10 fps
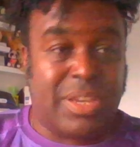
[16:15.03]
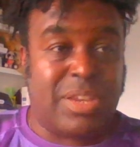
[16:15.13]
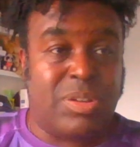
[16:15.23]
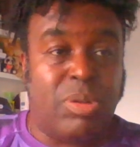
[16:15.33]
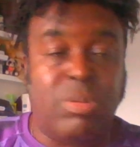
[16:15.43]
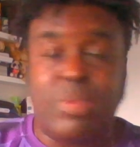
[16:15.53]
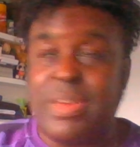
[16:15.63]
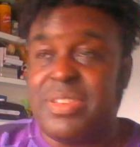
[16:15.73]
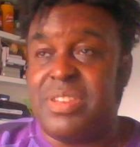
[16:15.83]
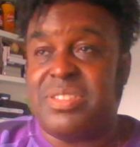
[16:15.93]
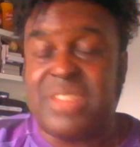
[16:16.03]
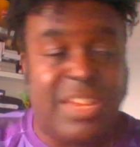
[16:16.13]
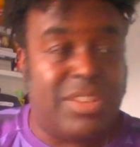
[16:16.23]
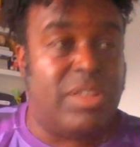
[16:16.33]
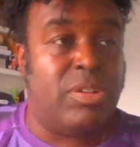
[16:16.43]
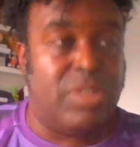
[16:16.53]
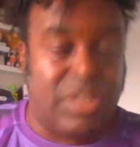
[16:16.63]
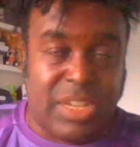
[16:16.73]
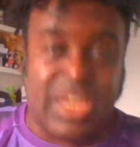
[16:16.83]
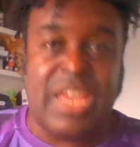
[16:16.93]
I call them as I see it on the
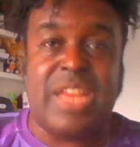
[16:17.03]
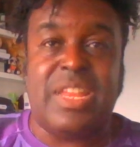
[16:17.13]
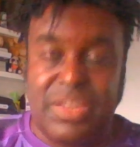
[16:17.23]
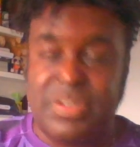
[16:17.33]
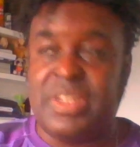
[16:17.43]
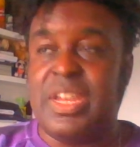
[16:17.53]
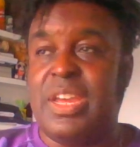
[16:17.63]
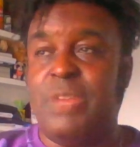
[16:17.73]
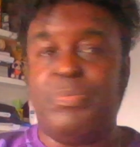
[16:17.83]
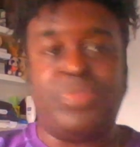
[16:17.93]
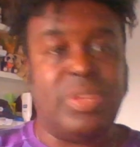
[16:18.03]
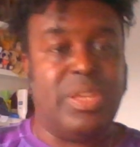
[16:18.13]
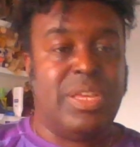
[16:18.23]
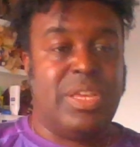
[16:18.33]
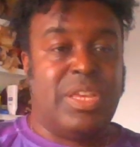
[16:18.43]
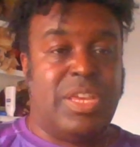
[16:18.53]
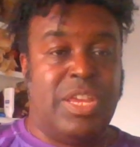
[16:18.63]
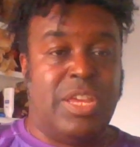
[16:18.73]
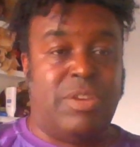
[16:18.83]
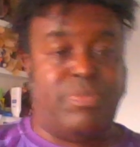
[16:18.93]
day, any given day,
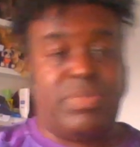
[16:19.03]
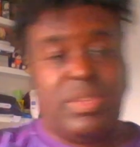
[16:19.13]
And